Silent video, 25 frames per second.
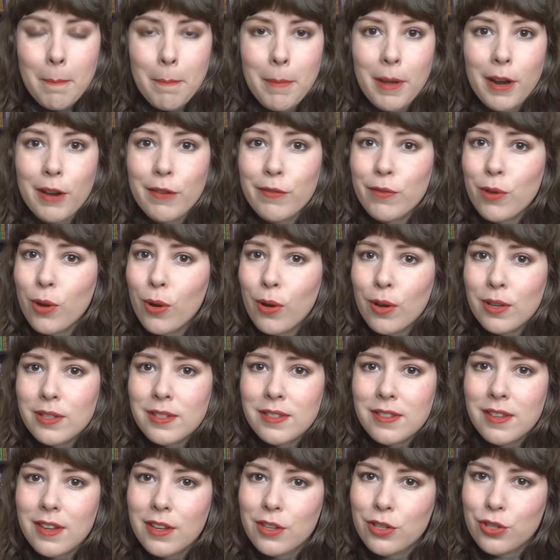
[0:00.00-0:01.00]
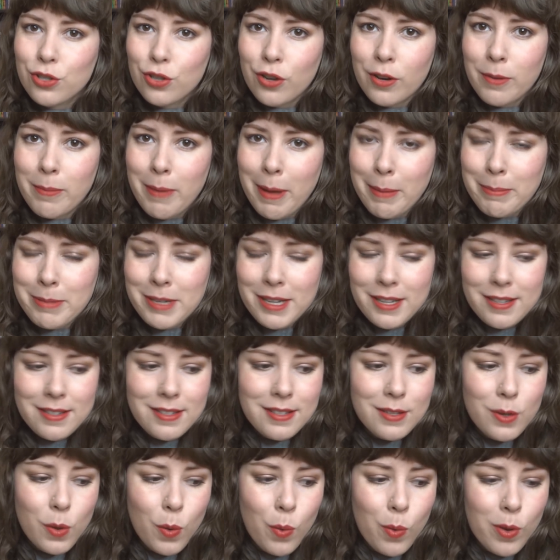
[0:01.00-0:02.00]
But of course,
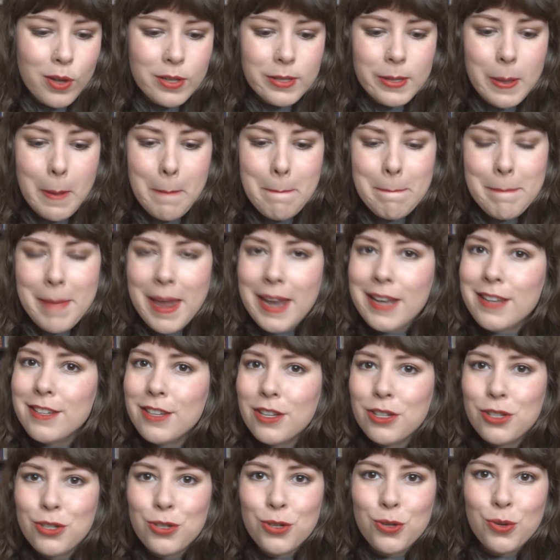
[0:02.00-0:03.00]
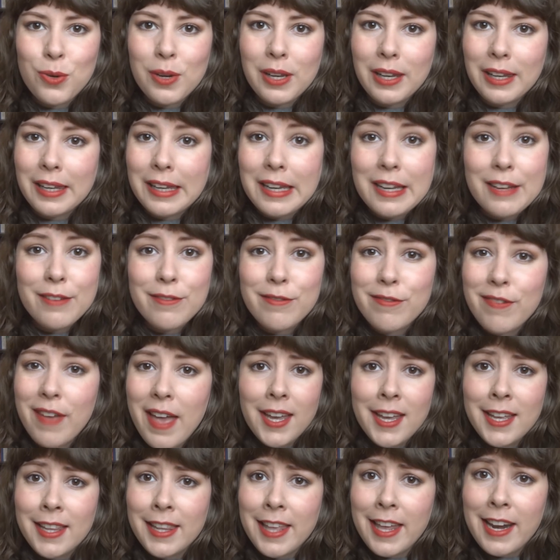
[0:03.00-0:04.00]
Jean-Baptiste was meant to live.
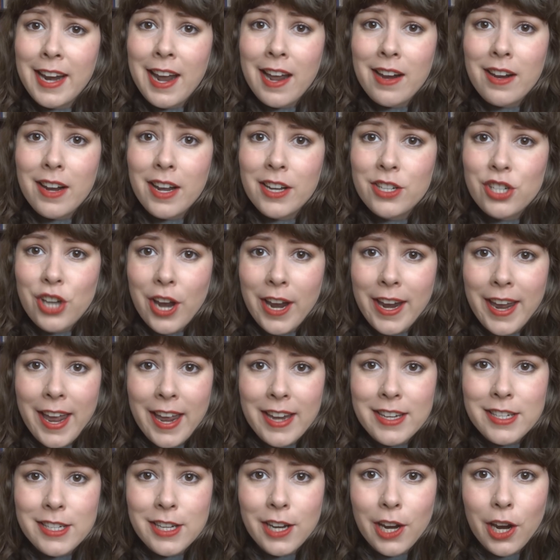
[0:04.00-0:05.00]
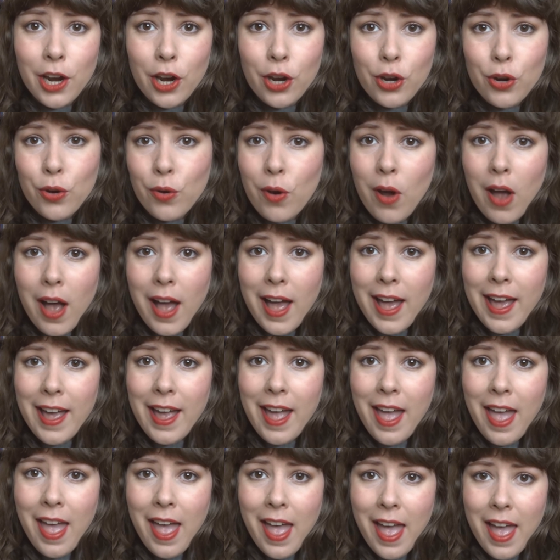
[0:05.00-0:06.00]
He let out a gigantic cry.